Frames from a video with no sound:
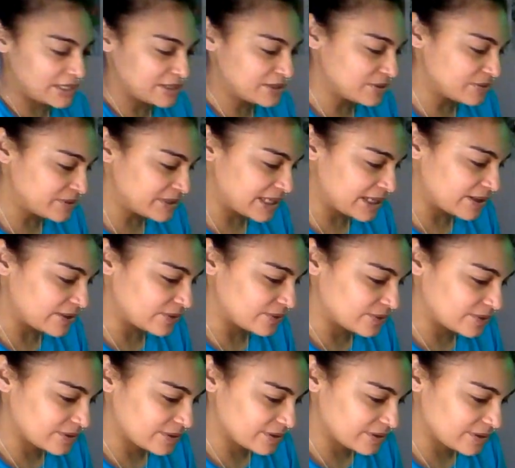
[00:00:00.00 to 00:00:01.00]
zoned out.
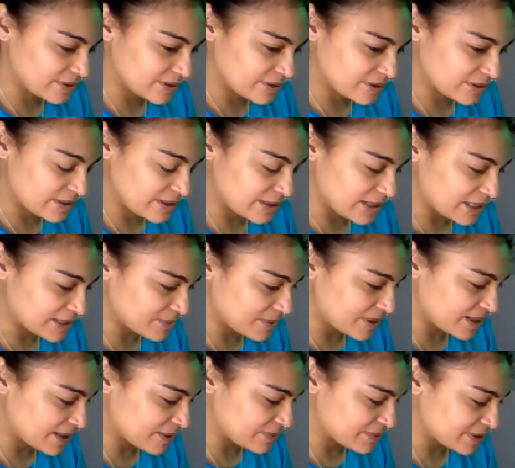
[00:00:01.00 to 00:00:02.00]
That's
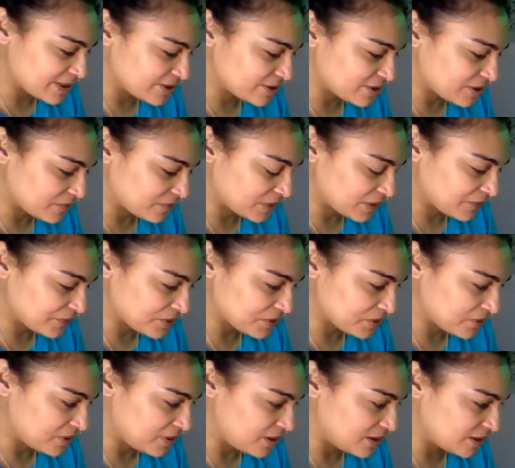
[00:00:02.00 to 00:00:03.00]
why I was like shuffling for so
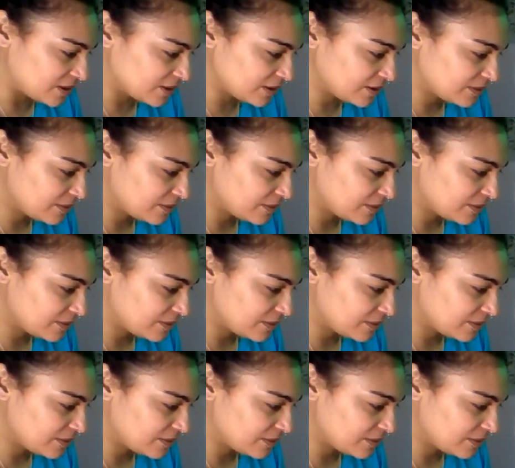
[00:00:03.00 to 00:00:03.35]
long.